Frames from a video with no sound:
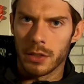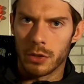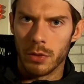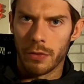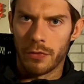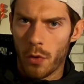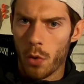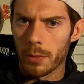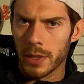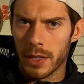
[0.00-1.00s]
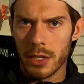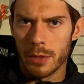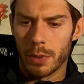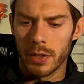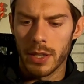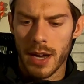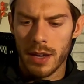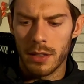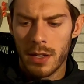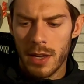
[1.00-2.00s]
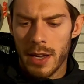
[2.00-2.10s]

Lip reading: to the form that you're putting on,